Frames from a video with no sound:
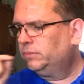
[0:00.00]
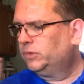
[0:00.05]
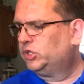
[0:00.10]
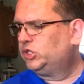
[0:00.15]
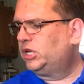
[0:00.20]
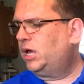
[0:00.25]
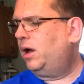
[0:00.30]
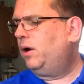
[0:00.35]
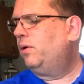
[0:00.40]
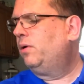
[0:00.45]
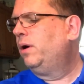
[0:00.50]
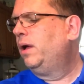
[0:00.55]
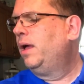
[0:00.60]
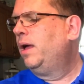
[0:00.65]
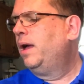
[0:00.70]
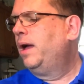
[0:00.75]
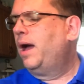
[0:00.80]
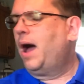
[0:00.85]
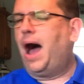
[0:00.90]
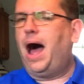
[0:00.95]
So
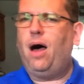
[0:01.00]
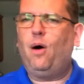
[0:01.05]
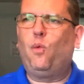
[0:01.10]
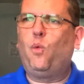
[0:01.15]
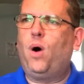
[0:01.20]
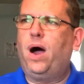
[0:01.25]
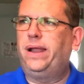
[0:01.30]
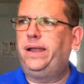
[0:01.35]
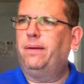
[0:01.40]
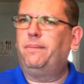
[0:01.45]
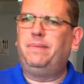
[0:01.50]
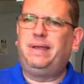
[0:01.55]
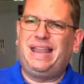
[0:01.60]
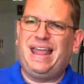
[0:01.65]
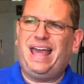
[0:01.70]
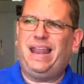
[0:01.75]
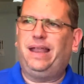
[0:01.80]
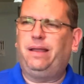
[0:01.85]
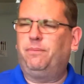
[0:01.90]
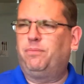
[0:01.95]
I'll wind up
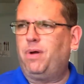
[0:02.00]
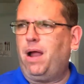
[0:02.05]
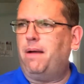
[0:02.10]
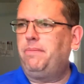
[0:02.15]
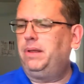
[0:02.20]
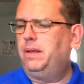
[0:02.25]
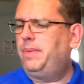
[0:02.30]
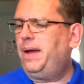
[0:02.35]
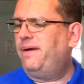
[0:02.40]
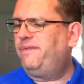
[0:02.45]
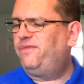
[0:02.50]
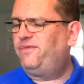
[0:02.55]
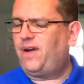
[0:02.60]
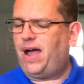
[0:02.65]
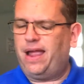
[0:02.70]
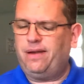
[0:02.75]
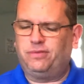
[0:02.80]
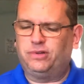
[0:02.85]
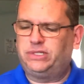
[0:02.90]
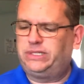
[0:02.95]
netting probably about
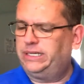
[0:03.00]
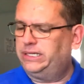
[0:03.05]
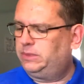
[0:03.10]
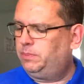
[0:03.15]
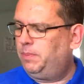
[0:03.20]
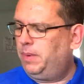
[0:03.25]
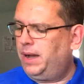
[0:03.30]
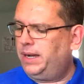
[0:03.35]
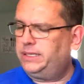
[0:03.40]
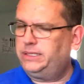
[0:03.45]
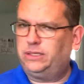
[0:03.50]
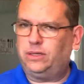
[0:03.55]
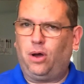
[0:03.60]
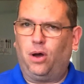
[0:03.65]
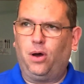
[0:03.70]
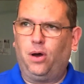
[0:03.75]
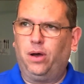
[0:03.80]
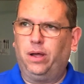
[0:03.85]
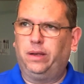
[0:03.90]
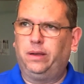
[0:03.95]
$5 or $6
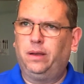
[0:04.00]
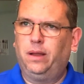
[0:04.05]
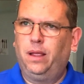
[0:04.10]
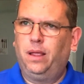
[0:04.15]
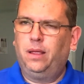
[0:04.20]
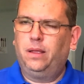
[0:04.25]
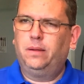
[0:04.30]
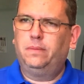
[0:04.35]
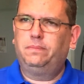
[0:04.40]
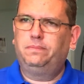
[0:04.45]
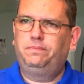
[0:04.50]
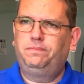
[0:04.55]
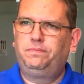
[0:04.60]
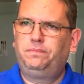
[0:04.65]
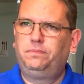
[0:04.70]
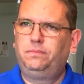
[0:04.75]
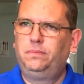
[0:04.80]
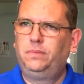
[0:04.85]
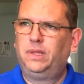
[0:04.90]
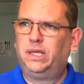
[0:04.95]
on
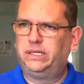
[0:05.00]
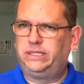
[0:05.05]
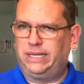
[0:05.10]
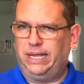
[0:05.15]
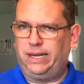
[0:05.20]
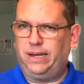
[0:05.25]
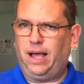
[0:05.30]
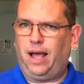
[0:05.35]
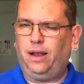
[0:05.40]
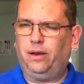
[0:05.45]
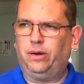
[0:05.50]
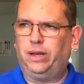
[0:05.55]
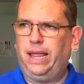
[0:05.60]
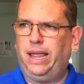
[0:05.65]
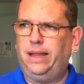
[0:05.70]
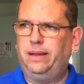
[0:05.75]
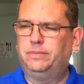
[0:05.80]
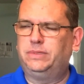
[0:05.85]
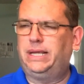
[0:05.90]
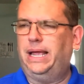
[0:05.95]
the $10
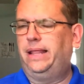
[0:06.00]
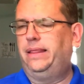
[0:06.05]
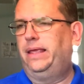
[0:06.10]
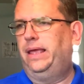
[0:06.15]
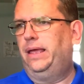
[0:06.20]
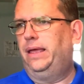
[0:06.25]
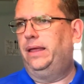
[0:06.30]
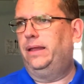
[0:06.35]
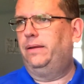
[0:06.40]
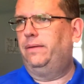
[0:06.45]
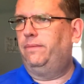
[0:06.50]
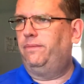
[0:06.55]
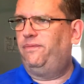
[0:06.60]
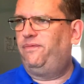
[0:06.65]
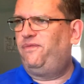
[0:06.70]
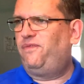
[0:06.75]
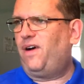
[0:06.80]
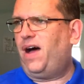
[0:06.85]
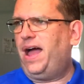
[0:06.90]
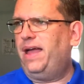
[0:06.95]
games, and then
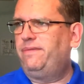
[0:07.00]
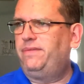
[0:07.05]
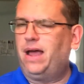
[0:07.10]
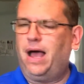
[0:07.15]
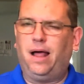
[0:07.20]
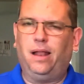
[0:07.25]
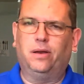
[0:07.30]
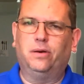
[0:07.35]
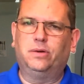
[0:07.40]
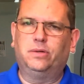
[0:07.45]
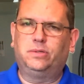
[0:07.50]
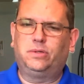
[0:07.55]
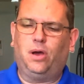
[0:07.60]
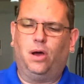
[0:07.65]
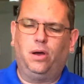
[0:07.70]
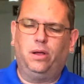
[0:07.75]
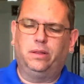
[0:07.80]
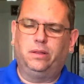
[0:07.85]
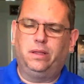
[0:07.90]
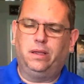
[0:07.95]
$5
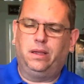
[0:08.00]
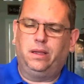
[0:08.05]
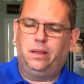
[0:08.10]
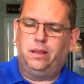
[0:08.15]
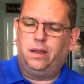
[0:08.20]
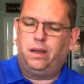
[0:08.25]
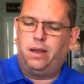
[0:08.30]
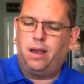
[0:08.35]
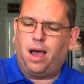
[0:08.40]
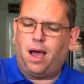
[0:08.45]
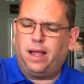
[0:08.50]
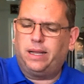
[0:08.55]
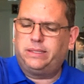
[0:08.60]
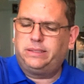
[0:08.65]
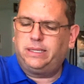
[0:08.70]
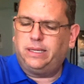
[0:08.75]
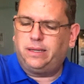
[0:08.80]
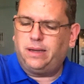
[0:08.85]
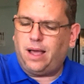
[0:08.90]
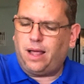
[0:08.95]
on the
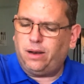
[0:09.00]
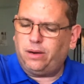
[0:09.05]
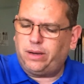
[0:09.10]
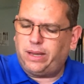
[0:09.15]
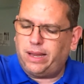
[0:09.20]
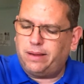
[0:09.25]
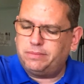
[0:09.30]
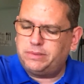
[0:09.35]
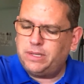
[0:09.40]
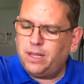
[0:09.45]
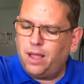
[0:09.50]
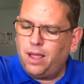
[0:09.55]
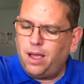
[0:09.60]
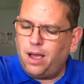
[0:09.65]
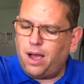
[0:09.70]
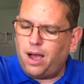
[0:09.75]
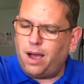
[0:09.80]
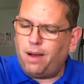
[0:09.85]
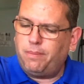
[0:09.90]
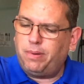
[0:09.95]
non-$10 games.
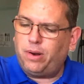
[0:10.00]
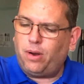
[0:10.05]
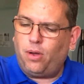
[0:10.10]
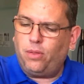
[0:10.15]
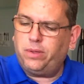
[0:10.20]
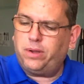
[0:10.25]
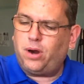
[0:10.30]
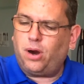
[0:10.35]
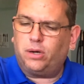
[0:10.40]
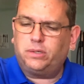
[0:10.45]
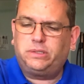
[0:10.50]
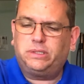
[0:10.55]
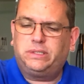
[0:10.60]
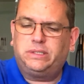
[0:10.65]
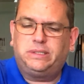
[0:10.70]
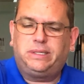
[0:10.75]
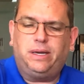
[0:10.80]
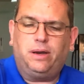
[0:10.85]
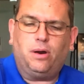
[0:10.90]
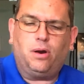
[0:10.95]
But all the
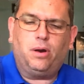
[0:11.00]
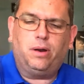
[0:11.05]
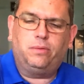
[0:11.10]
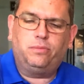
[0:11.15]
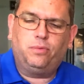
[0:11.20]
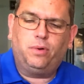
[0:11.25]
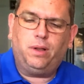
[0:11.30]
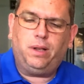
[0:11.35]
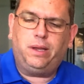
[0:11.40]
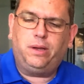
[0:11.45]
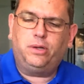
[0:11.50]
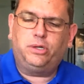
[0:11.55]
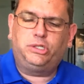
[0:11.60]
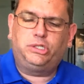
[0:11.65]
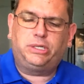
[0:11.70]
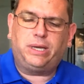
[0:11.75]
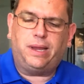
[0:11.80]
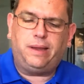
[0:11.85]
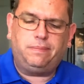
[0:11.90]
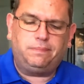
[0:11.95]
cartridges here are in really good
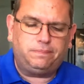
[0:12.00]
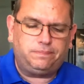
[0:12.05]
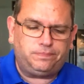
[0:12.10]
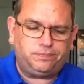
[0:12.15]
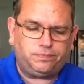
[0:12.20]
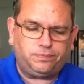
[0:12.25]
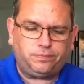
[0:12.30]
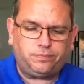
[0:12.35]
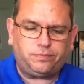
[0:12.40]
shape.